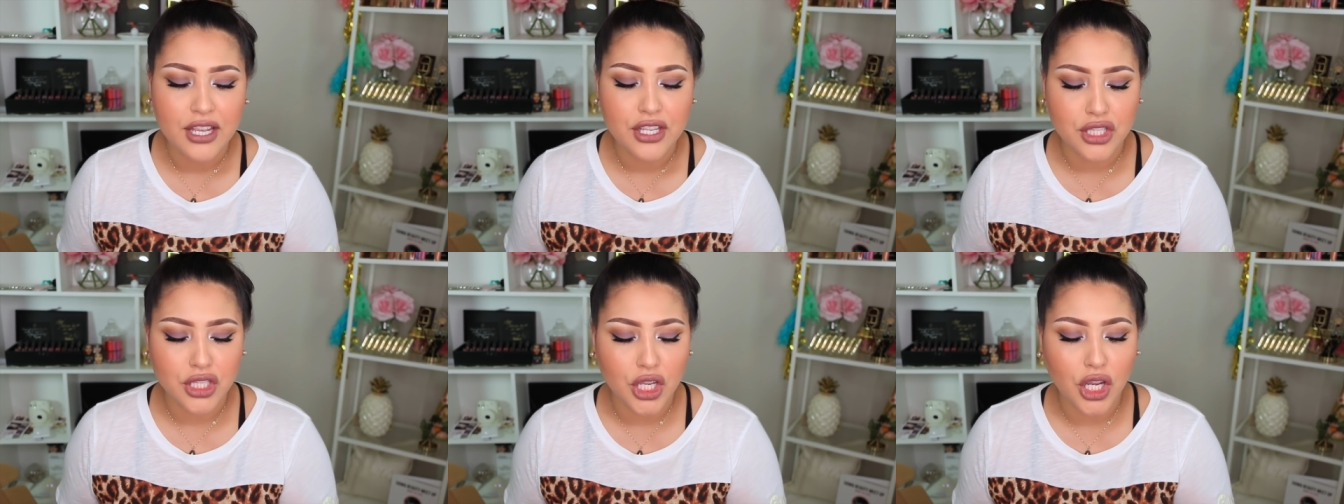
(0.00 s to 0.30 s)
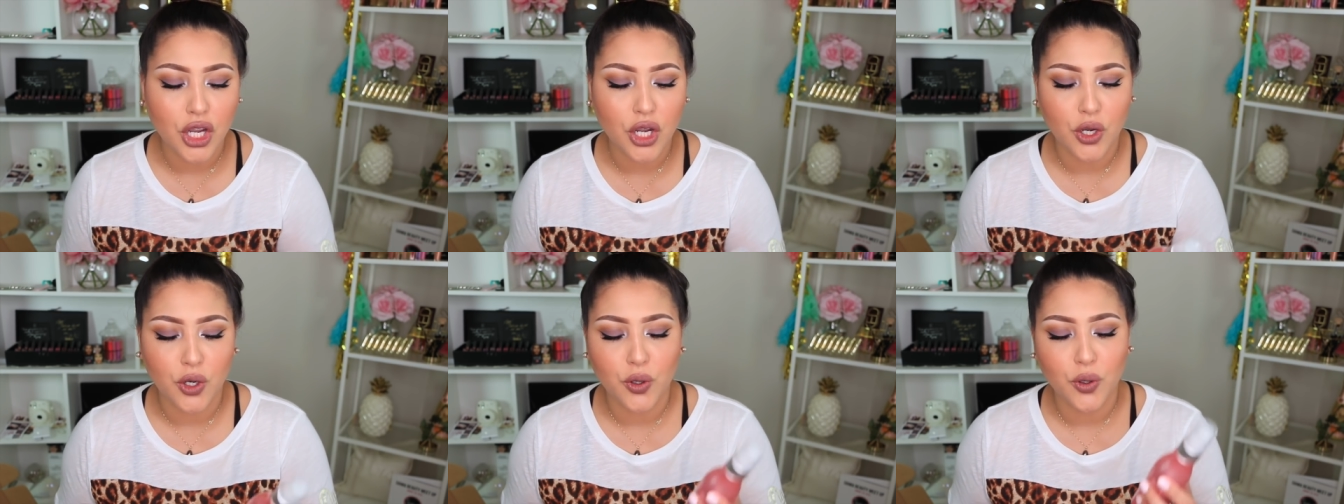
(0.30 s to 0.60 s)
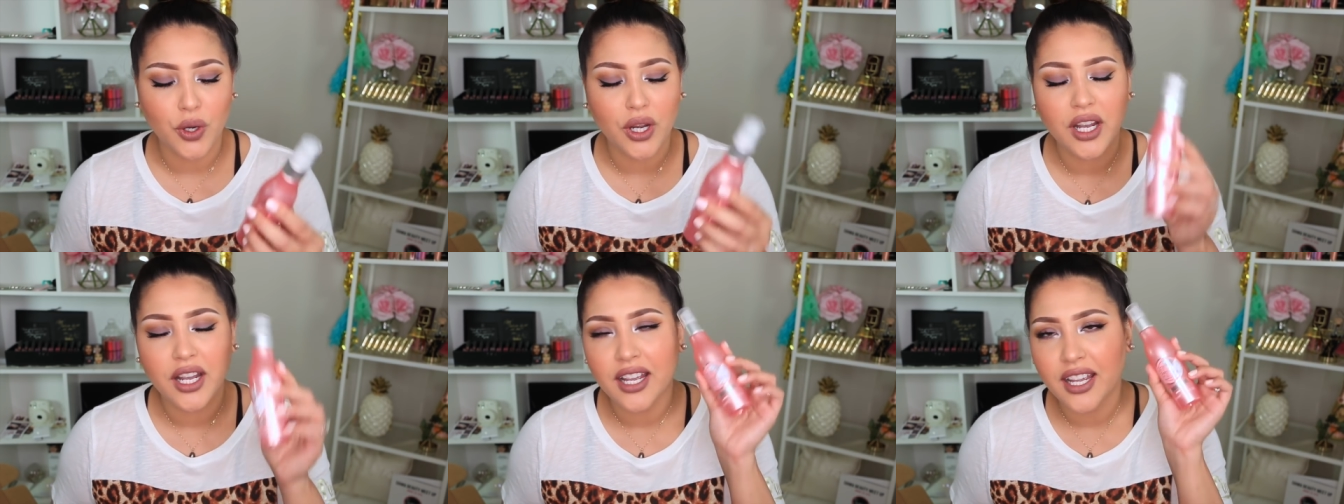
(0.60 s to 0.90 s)

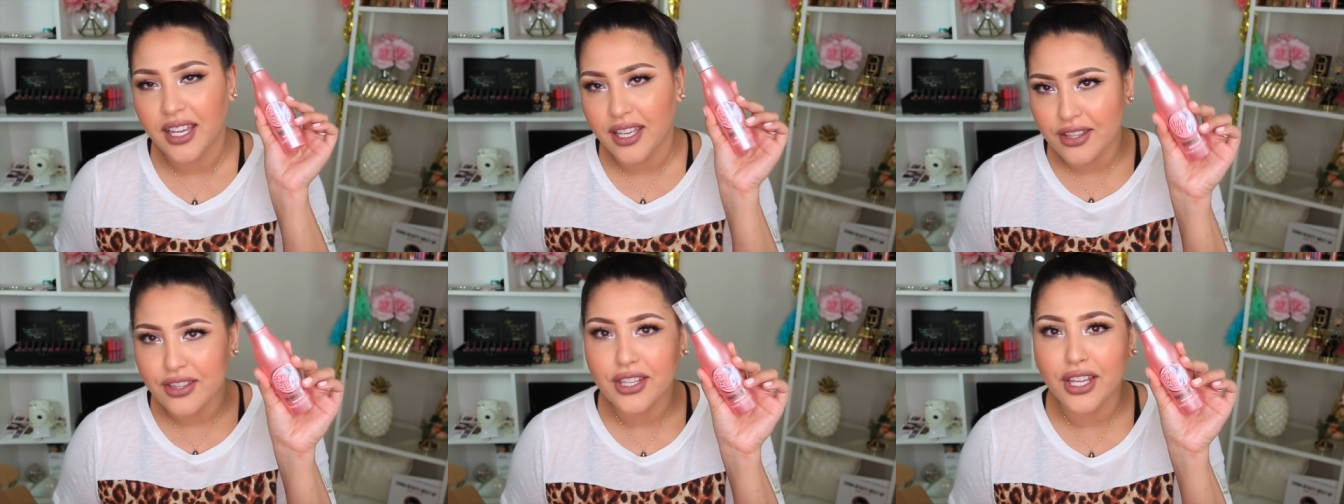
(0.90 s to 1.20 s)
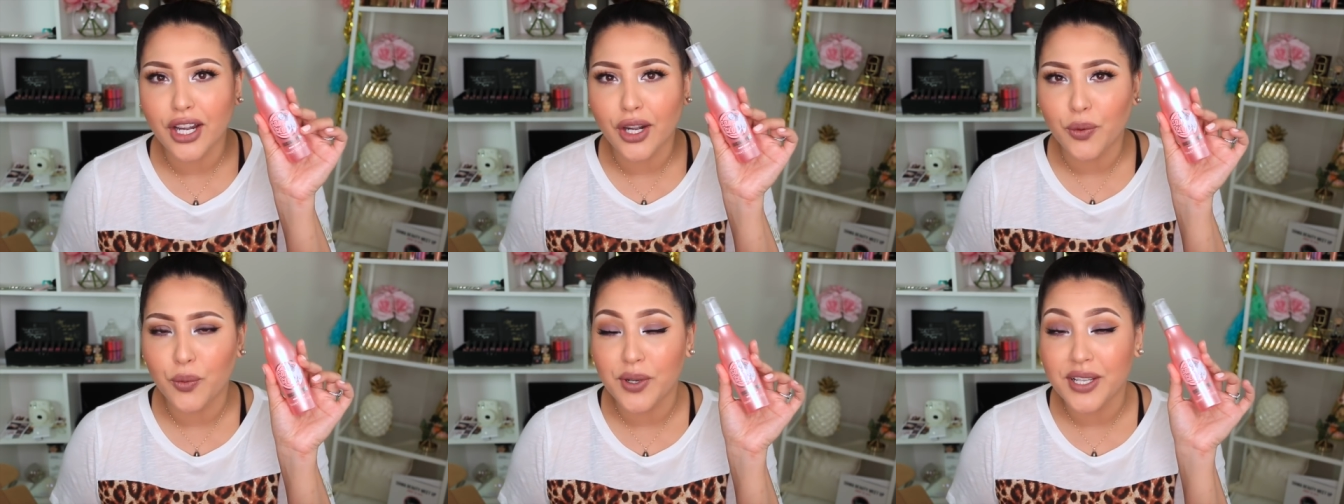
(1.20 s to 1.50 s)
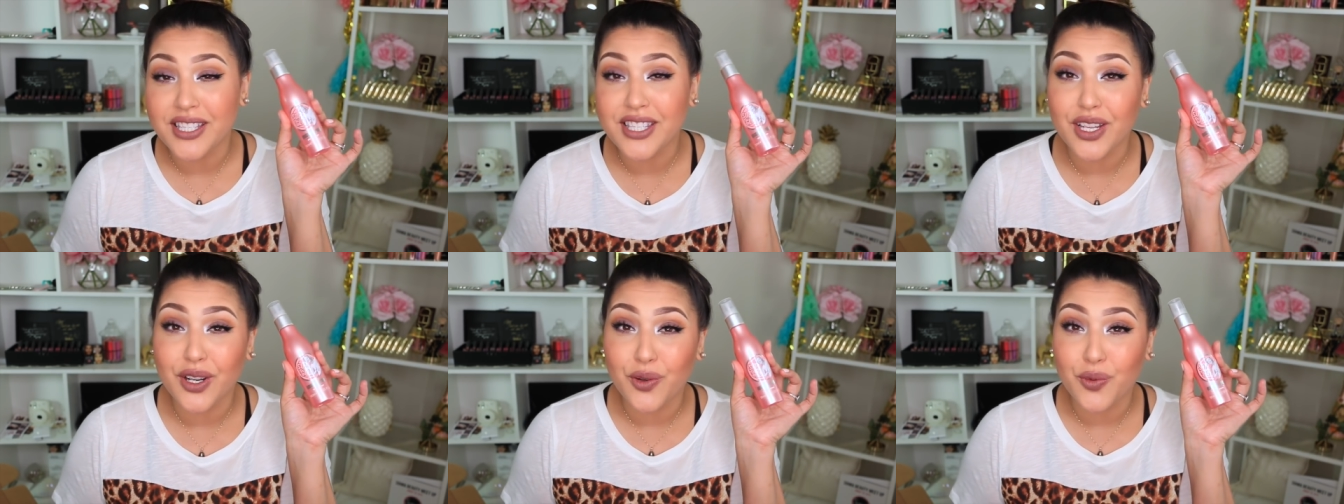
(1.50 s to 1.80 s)
So in there
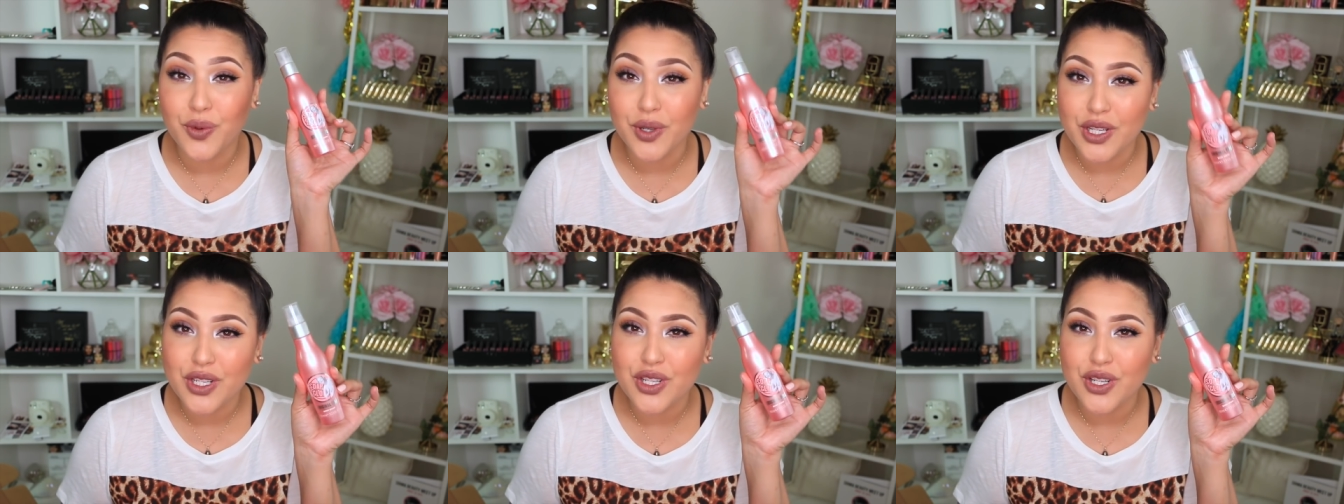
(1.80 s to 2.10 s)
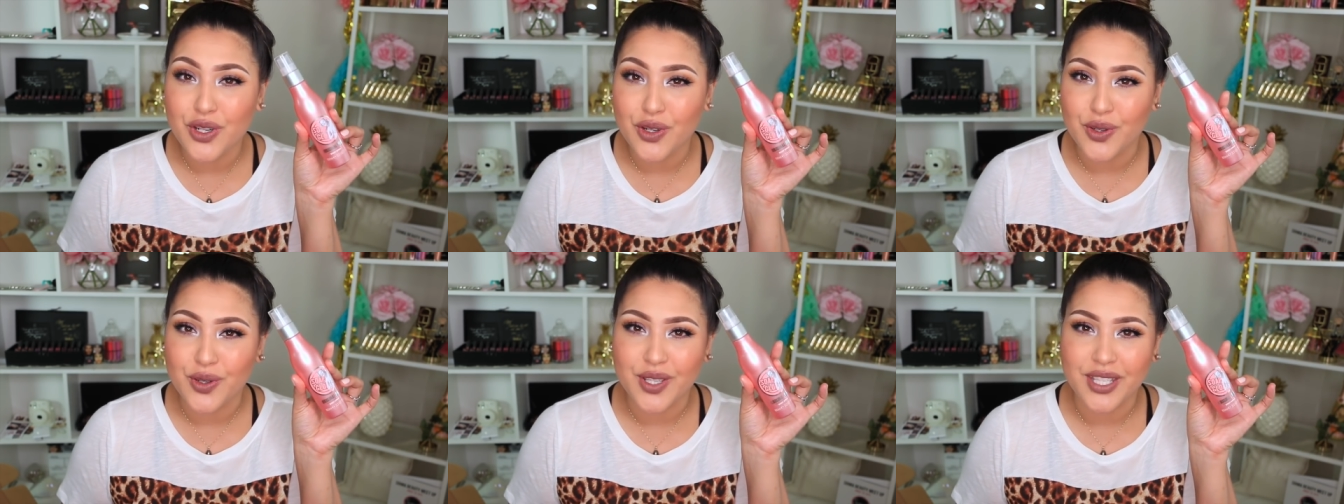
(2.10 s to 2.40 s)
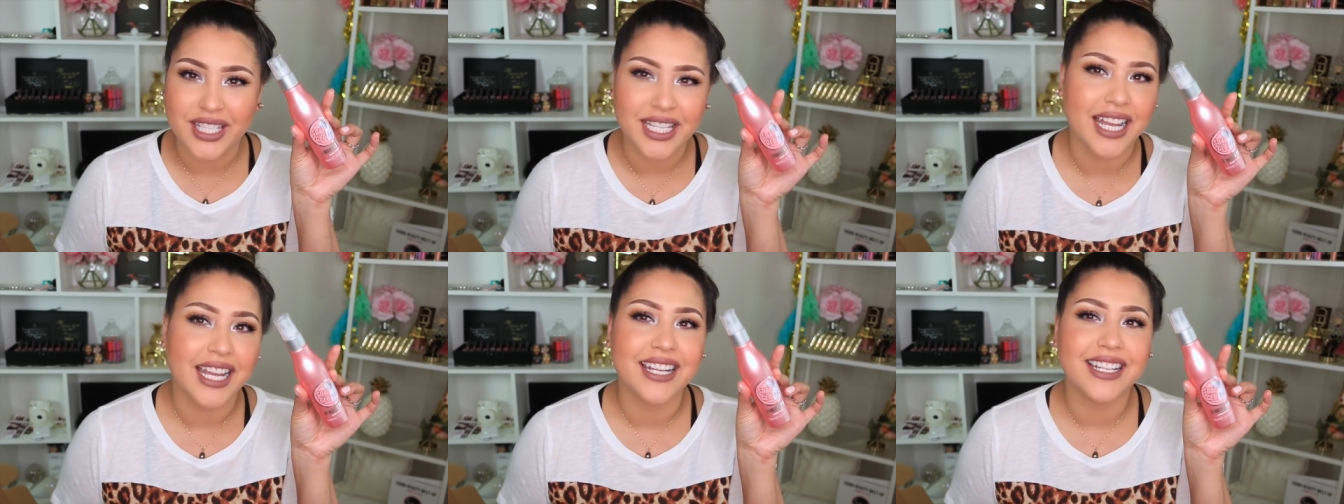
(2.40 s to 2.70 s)
was the original
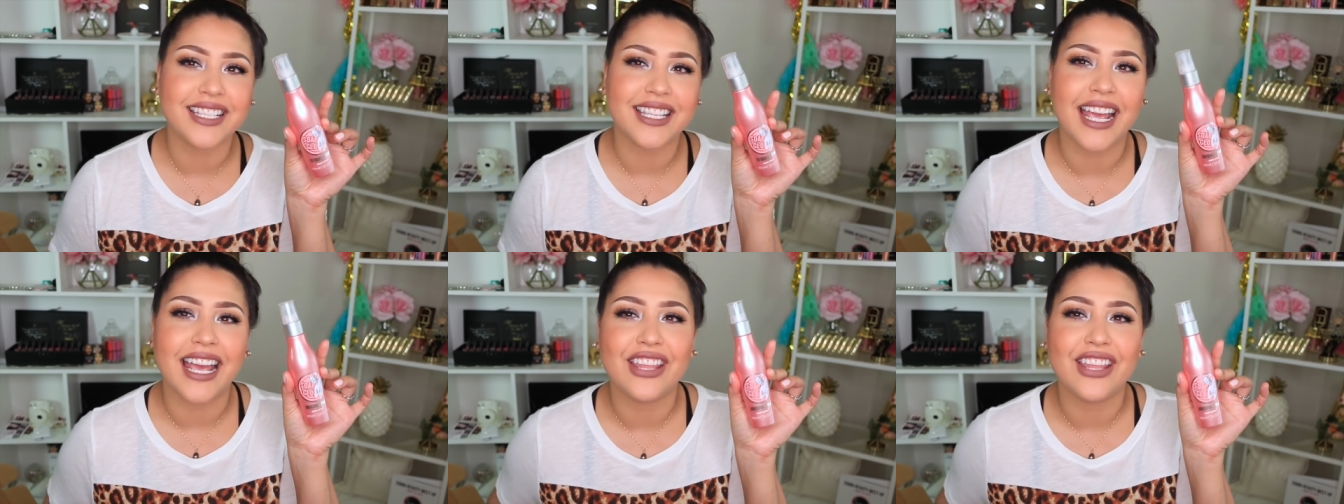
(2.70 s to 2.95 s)
scent